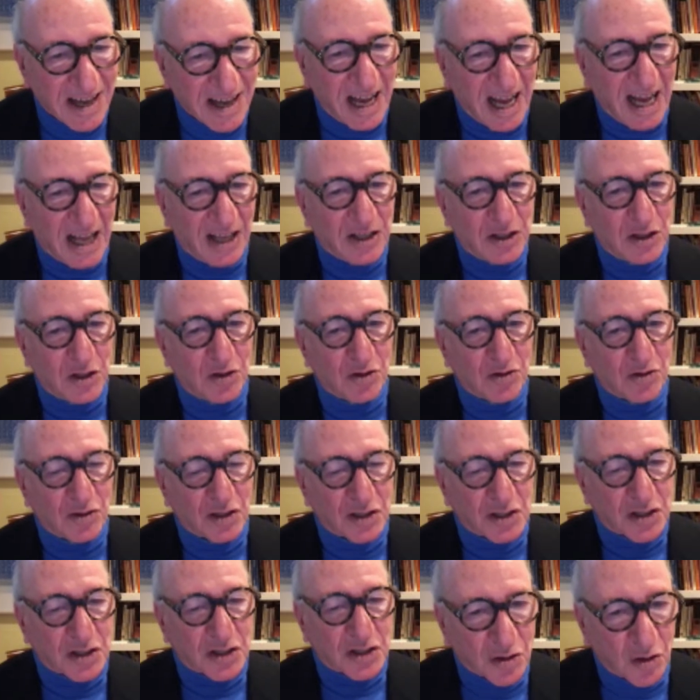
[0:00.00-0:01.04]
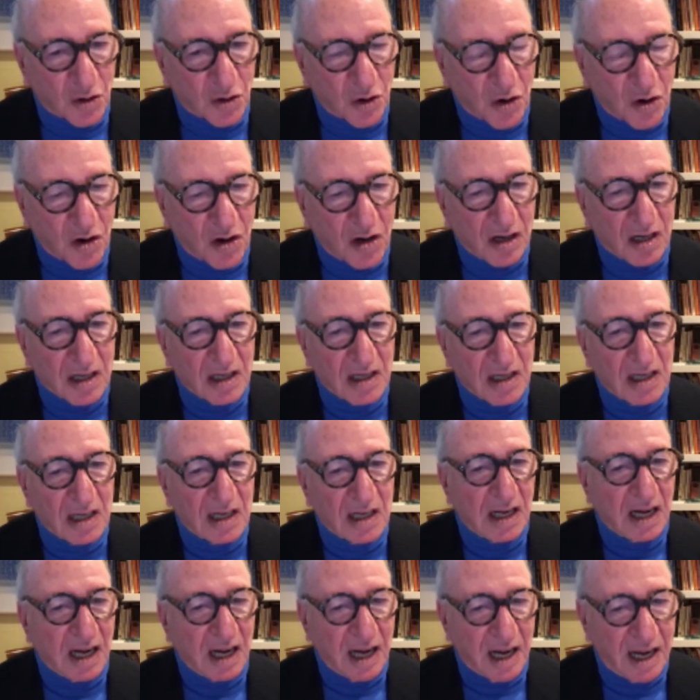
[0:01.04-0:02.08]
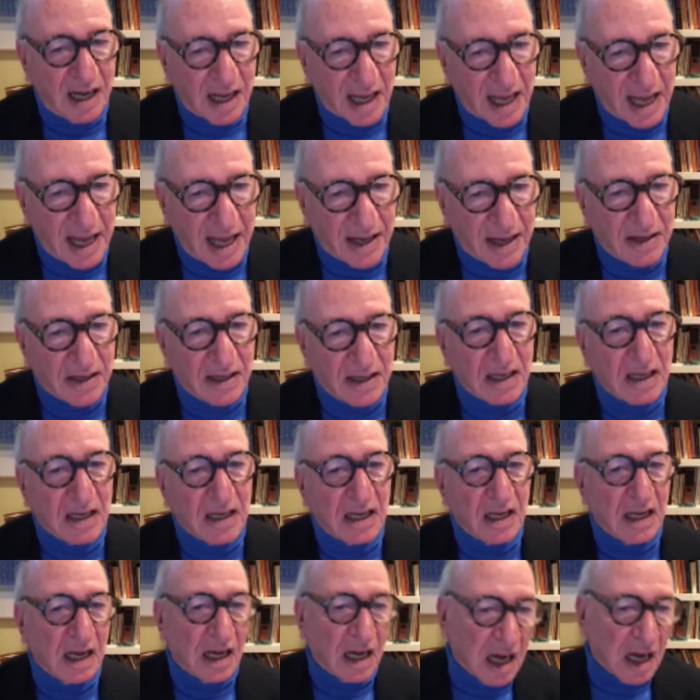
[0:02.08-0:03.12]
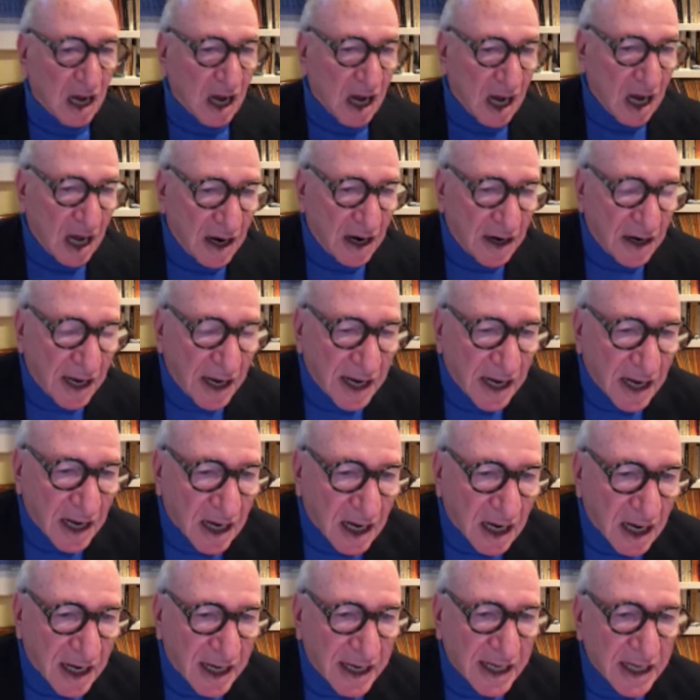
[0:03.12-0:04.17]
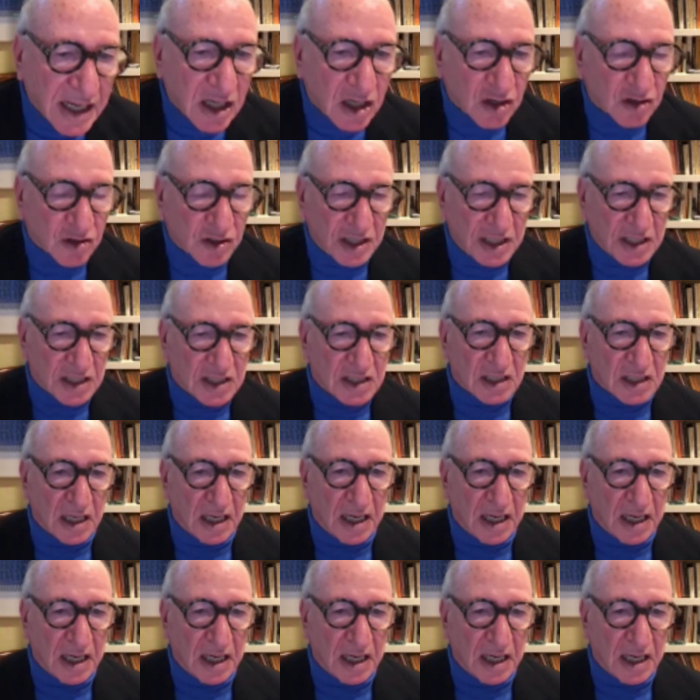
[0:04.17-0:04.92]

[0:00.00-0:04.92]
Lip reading: and you restore, again, an increase